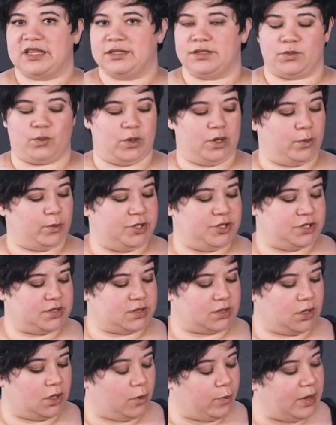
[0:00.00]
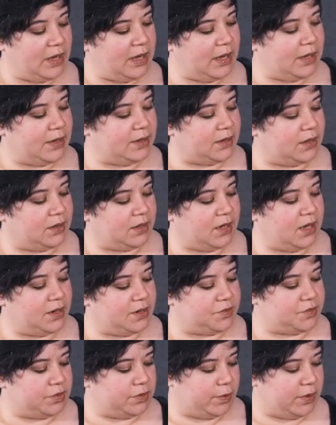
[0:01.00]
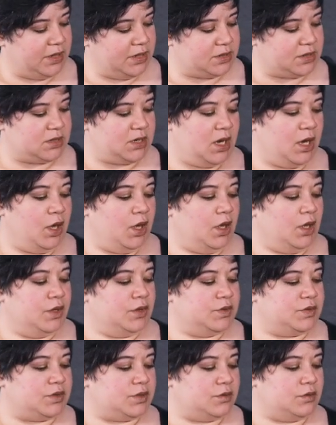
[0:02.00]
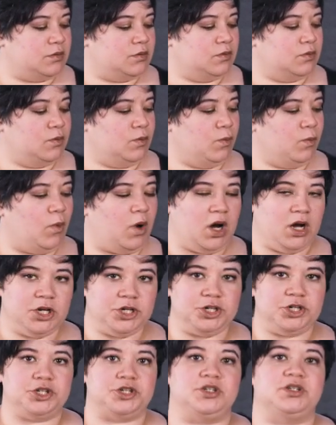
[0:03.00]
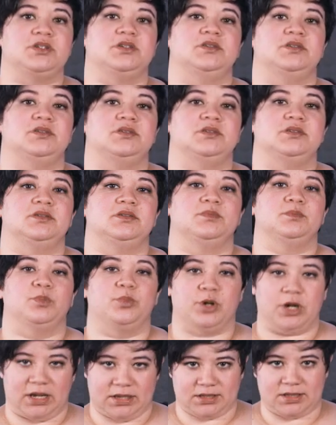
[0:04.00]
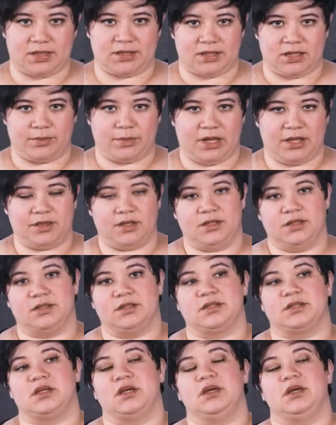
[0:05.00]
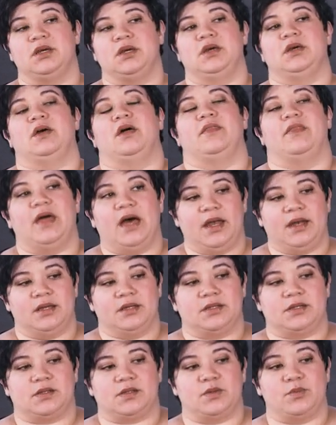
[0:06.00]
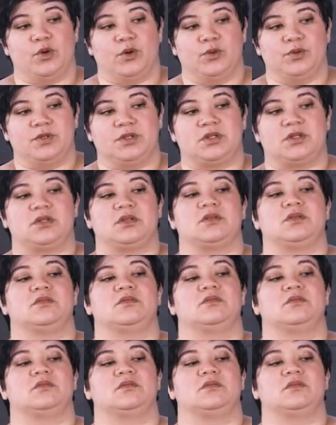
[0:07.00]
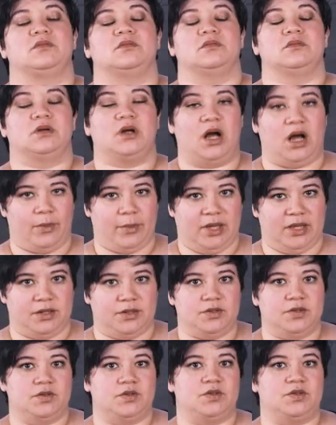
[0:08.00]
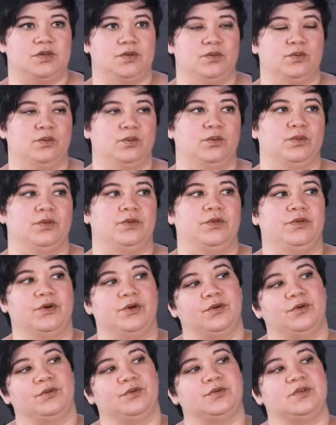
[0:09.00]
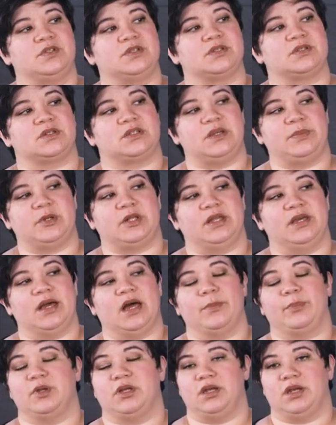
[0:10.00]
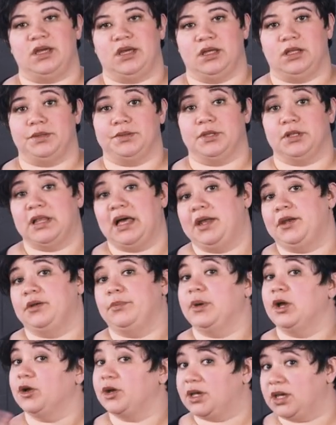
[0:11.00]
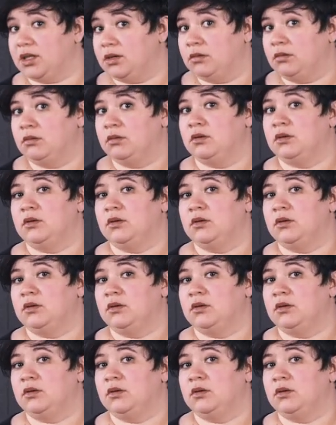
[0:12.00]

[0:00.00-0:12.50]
so why don't we just go ahead and get into it. So washed processing methods, that is the most common. So those typically happen in the Latin American